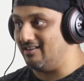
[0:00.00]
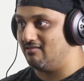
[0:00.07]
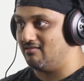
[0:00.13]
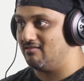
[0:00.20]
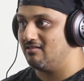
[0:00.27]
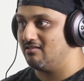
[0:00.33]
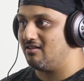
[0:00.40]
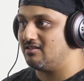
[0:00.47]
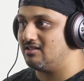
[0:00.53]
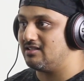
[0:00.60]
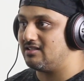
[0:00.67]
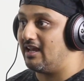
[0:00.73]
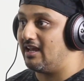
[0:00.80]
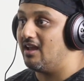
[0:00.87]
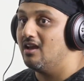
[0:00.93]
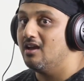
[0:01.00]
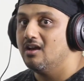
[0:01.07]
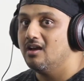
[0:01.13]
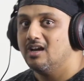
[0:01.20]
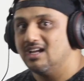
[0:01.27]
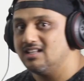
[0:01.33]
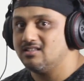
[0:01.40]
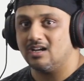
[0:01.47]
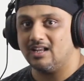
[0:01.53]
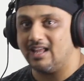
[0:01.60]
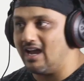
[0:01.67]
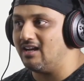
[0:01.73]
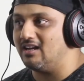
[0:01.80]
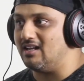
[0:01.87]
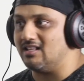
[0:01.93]
because it's like it's not canon.
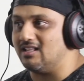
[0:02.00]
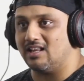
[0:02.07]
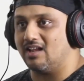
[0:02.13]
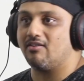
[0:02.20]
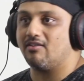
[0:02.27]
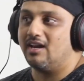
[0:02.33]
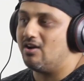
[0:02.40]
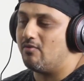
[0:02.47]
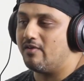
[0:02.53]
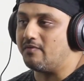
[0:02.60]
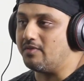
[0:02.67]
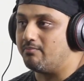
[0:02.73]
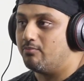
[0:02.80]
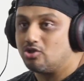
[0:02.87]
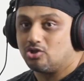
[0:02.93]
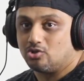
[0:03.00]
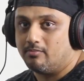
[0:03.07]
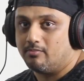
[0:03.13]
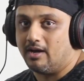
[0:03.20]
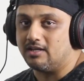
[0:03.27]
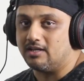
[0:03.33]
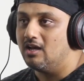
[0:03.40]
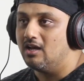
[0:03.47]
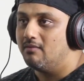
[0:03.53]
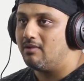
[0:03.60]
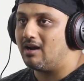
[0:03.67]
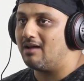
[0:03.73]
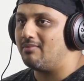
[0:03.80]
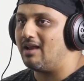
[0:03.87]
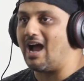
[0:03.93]
It's like running away from the books too much. But I'm
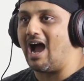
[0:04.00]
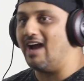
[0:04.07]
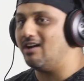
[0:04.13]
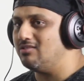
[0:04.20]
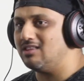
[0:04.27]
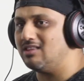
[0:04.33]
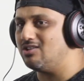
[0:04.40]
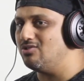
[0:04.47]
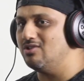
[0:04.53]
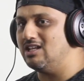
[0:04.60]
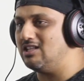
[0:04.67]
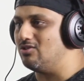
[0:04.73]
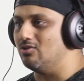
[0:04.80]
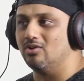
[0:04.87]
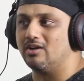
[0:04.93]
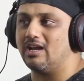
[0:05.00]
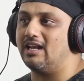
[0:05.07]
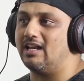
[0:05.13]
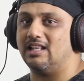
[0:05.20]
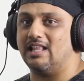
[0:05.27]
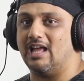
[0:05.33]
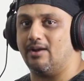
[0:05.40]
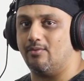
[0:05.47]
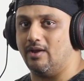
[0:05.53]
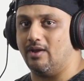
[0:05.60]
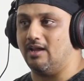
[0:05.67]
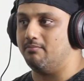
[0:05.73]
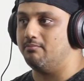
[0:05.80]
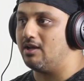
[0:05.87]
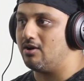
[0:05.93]
like, I don't think you need to look at it that way
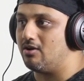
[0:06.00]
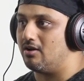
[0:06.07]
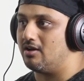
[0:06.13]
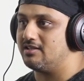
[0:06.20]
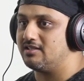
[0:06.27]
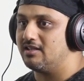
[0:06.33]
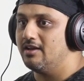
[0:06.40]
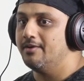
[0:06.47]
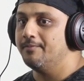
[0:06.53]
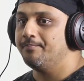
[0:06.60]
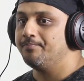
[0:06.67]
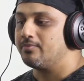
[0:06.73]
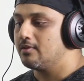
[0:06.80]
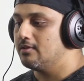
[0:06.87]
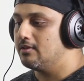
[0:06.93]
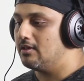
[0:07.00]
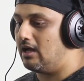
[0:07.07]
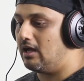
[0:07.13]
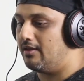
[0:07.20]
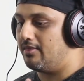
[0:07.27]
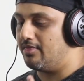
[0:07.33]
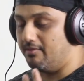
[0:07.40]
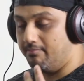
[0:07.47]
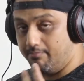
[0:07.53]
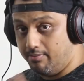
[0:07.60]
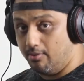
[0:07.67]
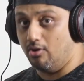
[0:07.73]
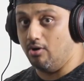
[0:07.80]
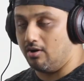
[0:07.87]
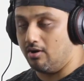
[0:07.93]
because the
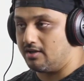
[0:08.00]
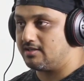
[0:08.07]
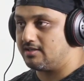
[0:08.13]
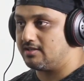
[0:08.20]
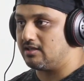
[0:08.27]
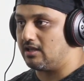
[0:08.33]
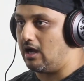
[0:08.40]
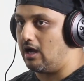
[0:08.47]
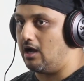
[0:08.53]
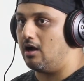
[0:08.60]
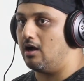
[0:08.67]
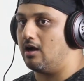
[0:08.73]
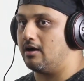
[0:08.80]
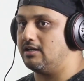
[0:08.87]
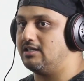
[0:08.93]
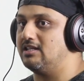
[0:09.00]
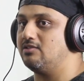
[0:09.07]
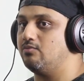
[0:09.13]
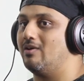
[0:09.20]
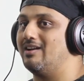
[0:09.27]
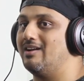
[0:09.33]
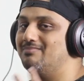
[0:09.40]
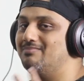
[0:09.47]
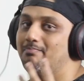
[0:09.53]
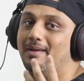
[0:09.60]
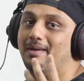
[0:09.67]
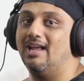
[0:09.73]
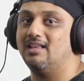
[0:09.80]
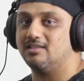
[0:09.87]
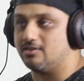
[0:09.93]
books are just what it's
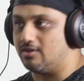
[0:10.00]
based on.